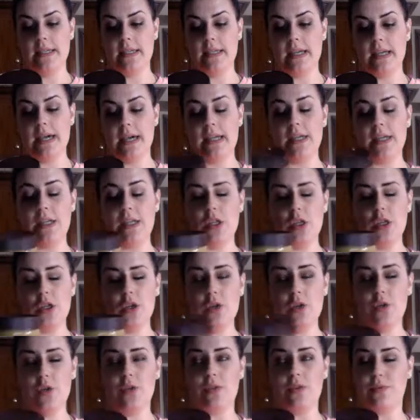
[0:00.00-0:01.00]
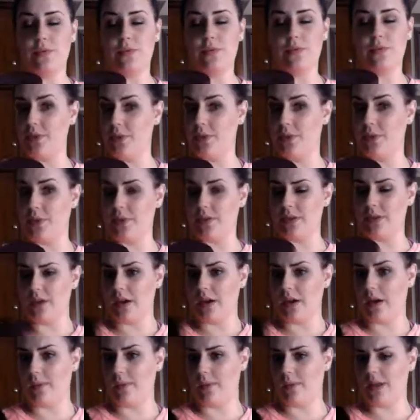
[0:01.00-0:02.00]
I didn't use a full 2/3
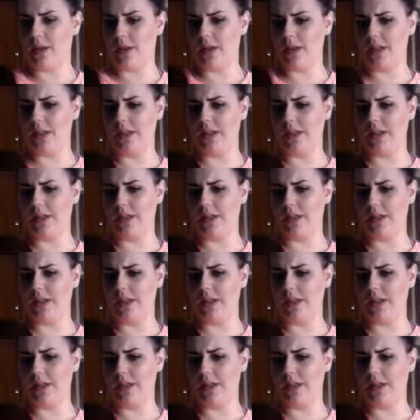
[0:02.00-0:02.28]
cup. I did